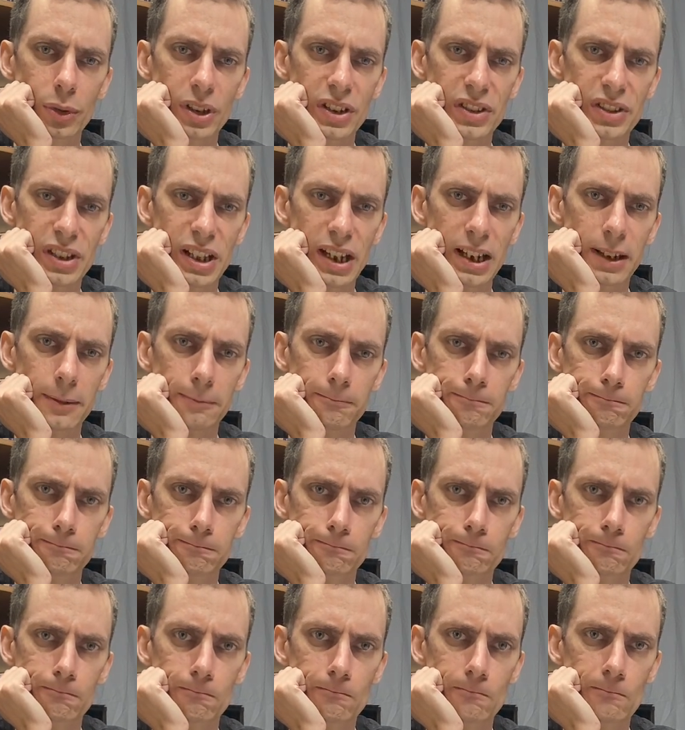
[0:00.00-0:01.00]
What is that?
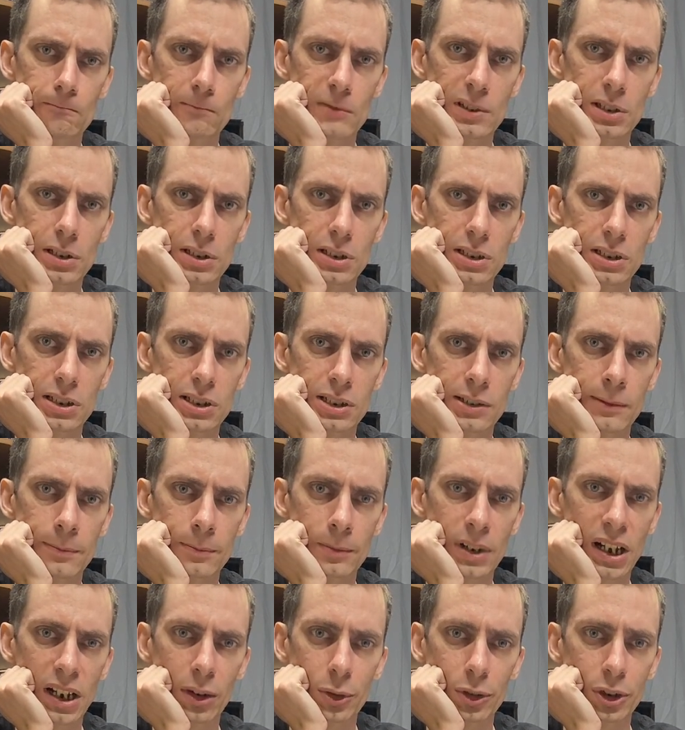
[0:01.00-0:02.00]

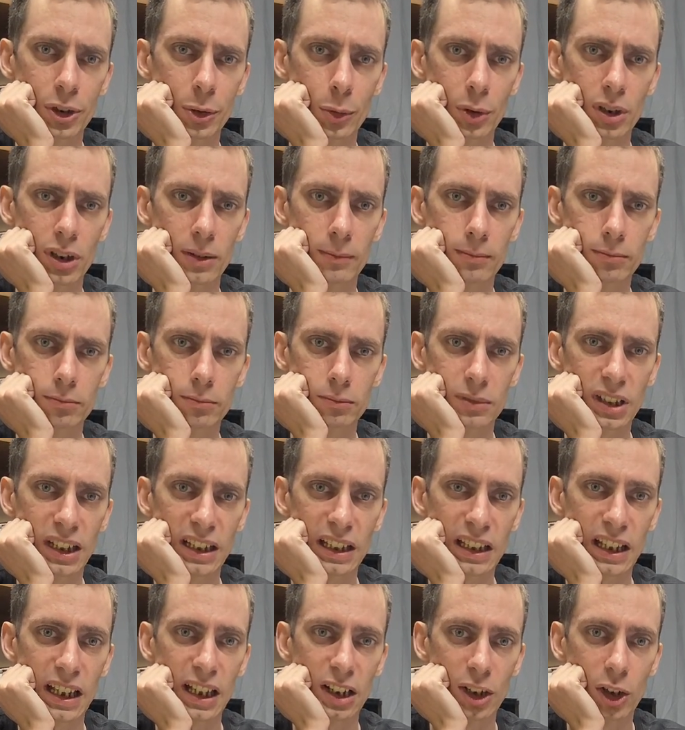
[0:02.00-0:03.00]
I don't do it,
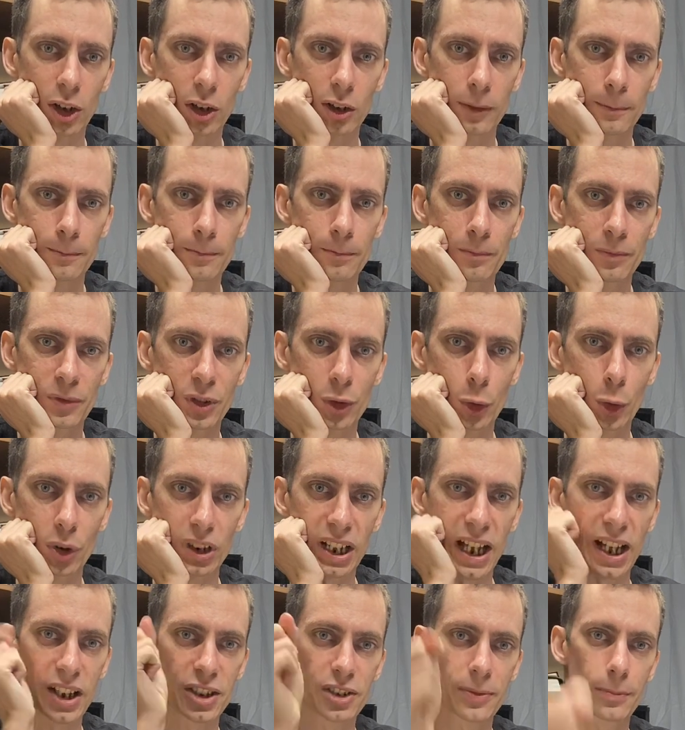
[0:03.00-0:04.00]
like, at all.
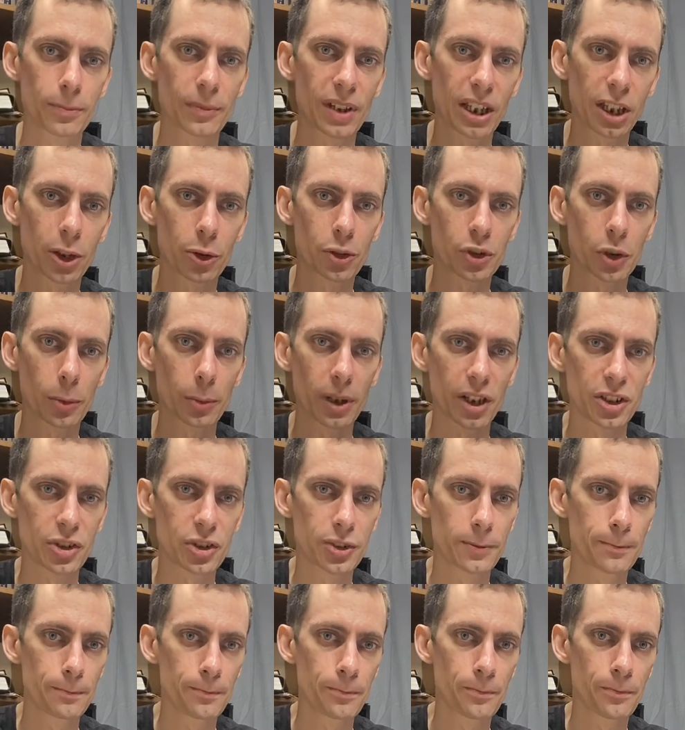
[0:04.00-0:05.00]
DoorDash. Thank you so
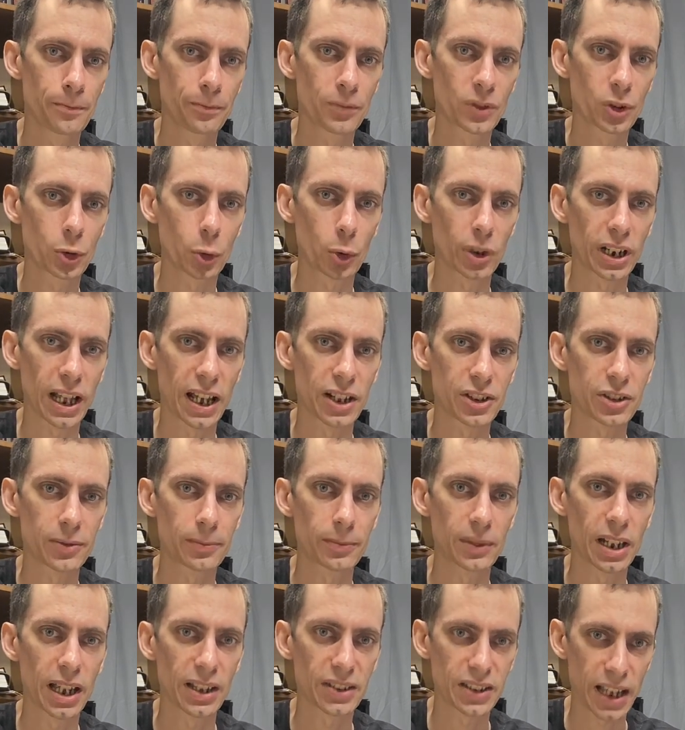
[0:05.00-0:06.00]
much.
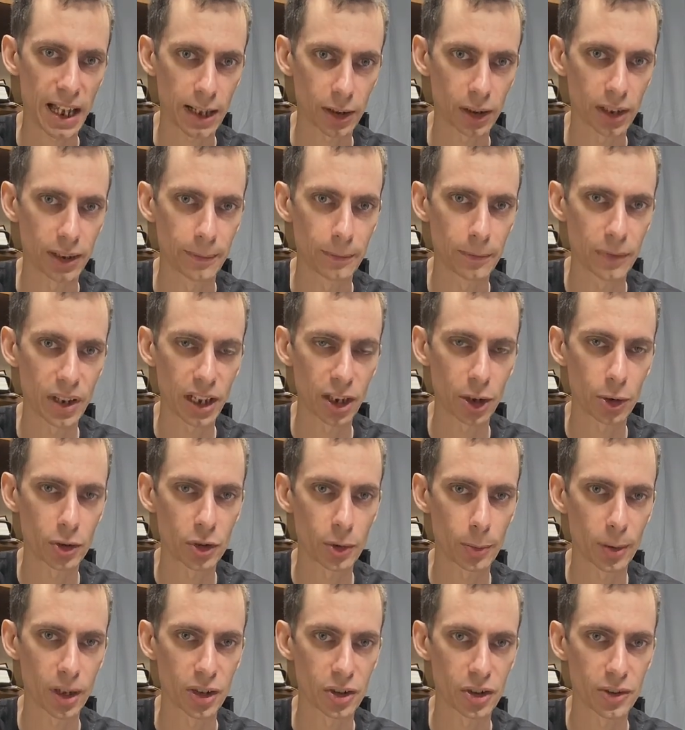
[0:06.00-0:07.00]
DoorDash. Exactly. Thank
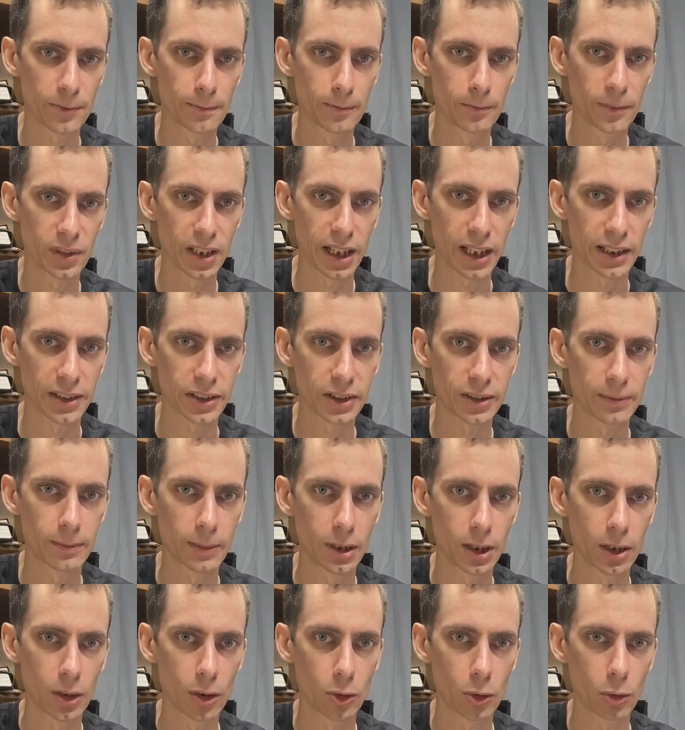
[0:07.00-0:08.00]
you so much.
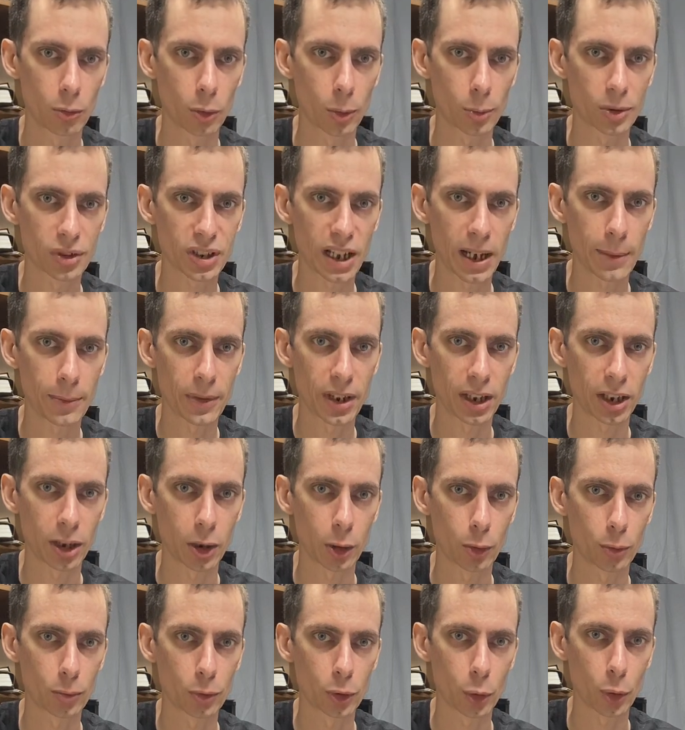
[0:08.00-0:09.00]
Yes. One more time,
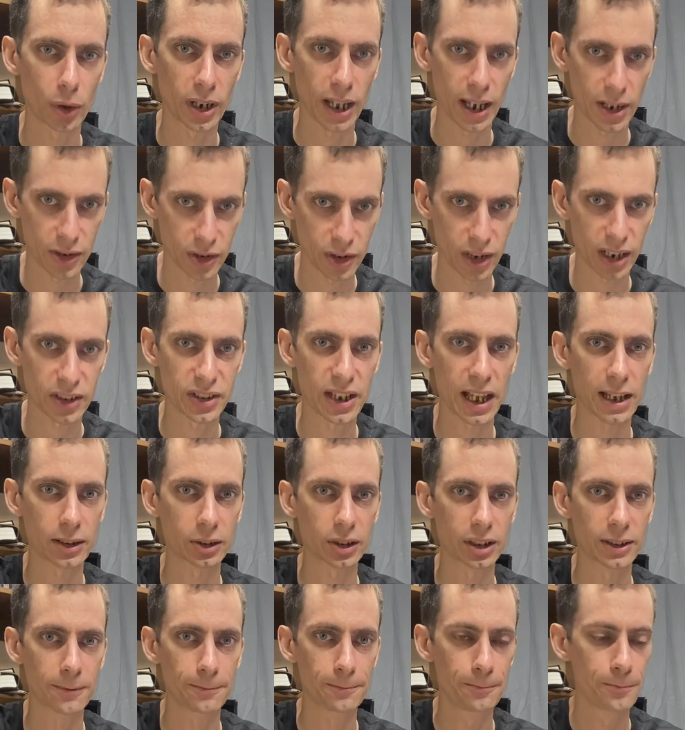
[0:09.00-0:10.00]
thank you. DoorDash.
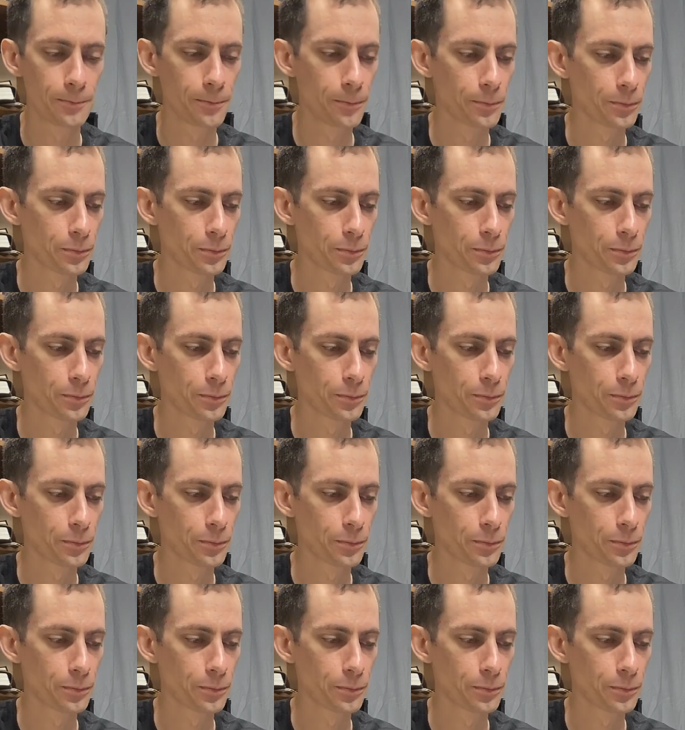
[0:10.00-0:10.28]
Exactly.